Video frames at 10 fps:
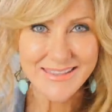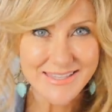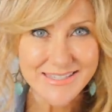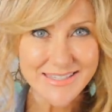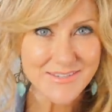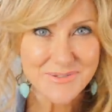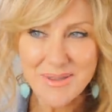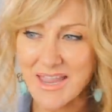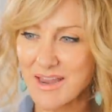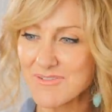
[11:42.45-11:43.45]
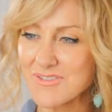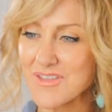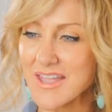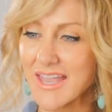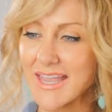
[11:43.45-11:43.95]
this gives me
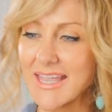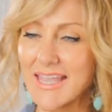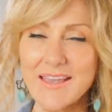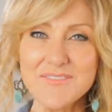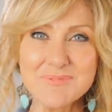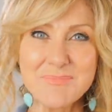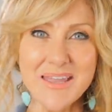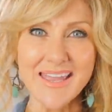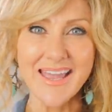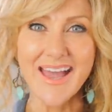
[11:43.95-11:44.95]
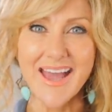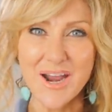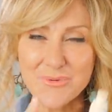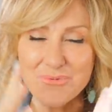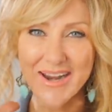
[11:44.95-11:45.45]
everything. It gives me
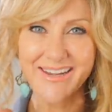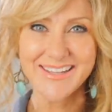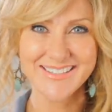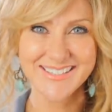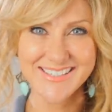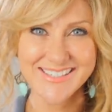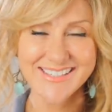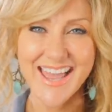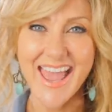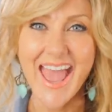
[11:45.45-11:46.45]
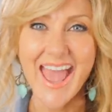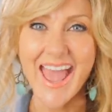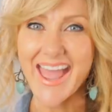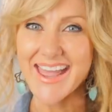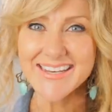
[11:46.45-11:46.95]
a radiance.
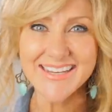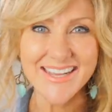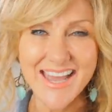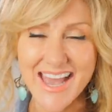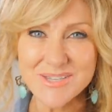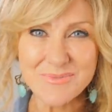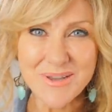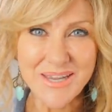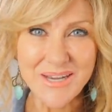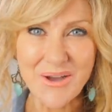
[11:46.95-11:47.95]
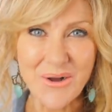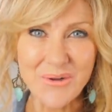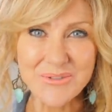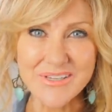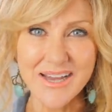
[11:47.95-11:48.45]
And as we're getting
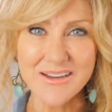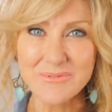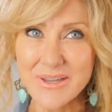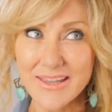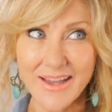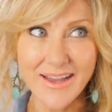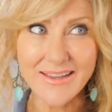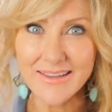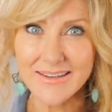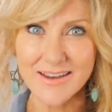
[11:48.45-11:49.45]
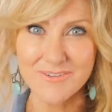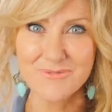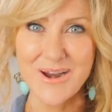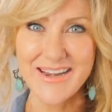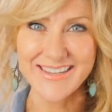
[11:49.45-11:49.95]
older, we can't get enough
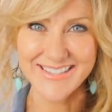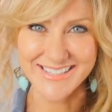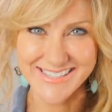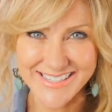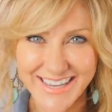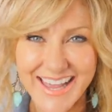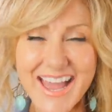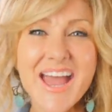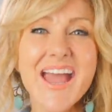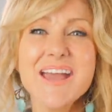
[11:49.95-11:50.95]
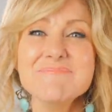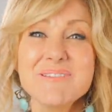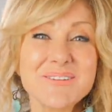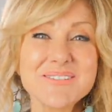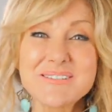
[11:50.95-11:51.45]
radiance
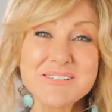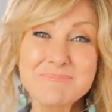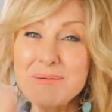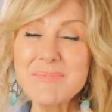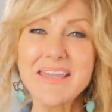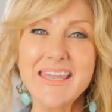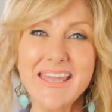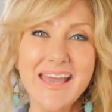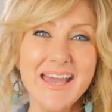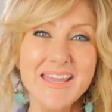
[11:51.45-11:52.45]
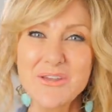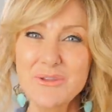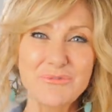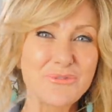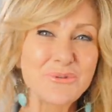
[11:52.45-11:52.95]
because it's mimicking a
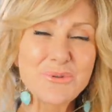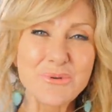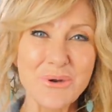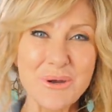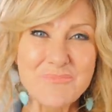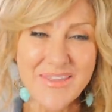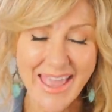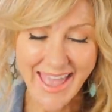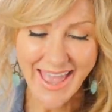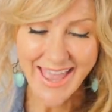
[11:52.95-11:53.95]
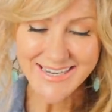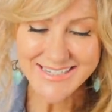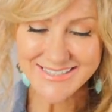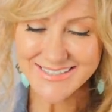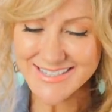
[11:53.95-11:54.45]
youthful look.
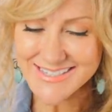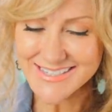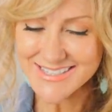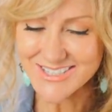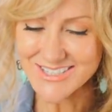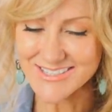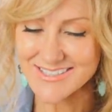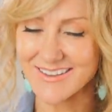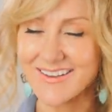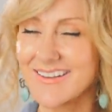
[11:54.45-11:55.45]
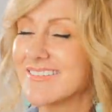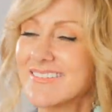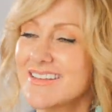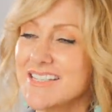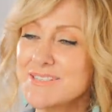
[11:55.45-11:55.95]
And this is just,
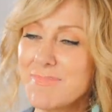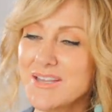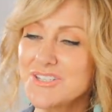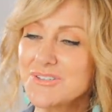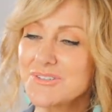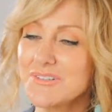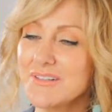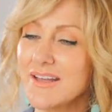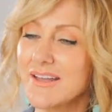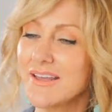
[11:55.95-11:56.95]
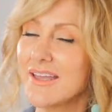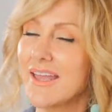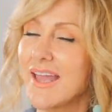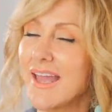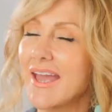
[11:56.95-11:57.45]
it's magical,
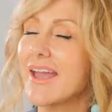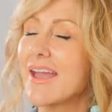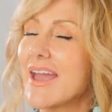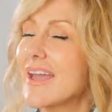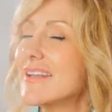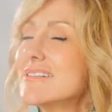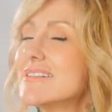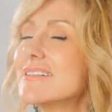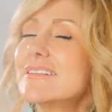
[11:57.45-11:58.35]
and